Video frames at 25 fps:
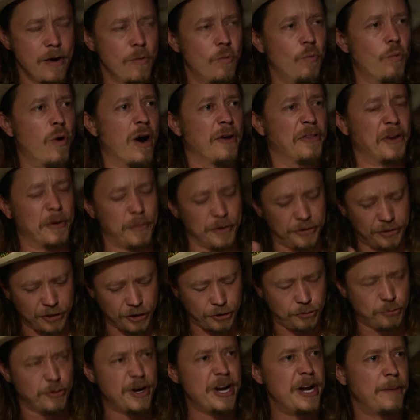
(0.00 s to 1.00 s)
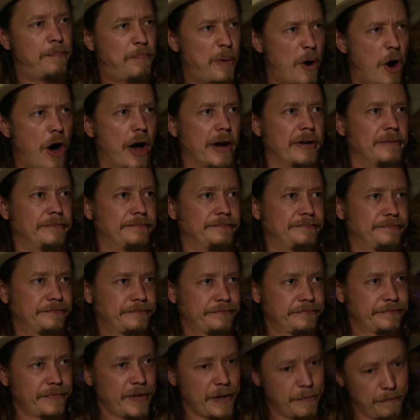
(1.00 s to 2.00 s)
where there was agreed upon
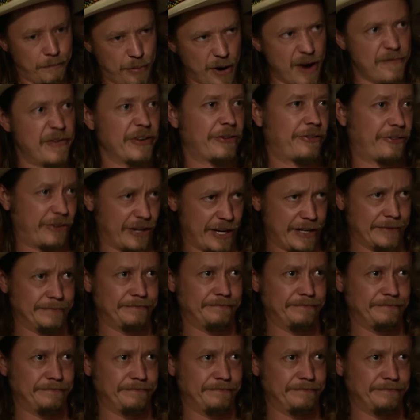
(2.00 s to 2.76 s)
privacy.